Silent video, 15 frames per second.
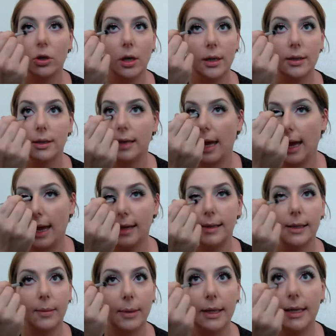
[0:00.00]
just to
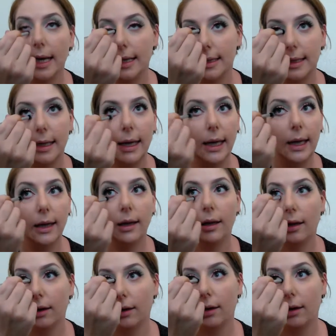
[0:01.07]
add some intensity.